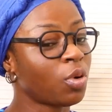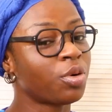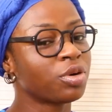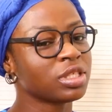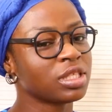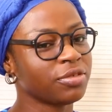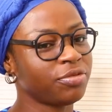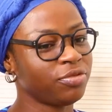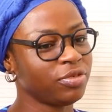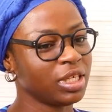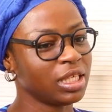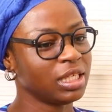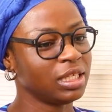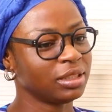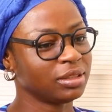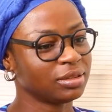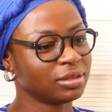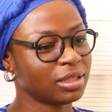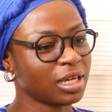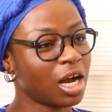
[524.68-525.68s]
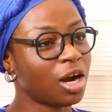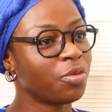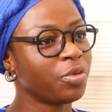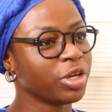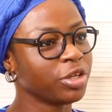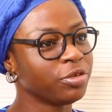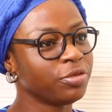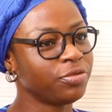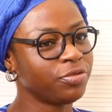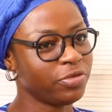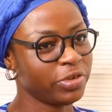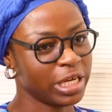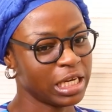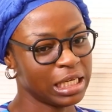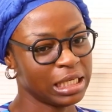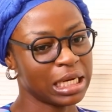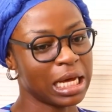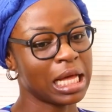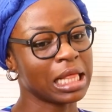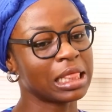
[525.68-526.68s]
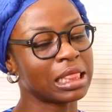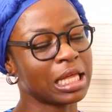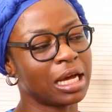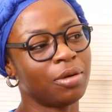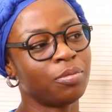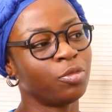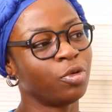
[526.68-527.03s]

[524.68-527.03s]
What was the feeling? How were you feeling at that